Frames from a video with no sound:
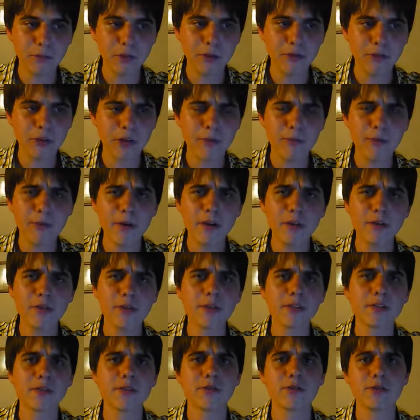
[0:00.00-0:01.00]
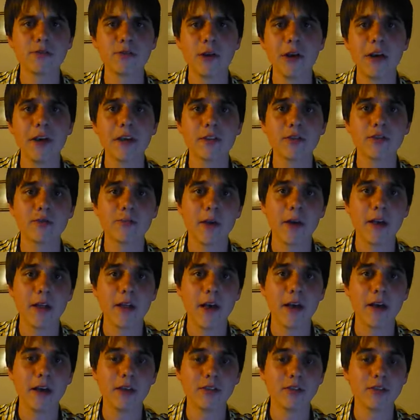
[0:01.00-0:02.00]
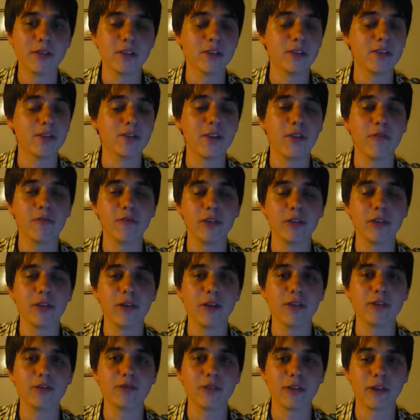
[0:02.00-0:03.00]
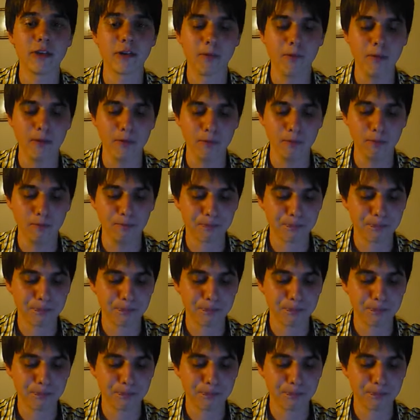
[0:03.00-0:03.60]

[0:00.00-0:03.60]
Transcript: If you compare this to English pale ales, this is definitely less drinkable.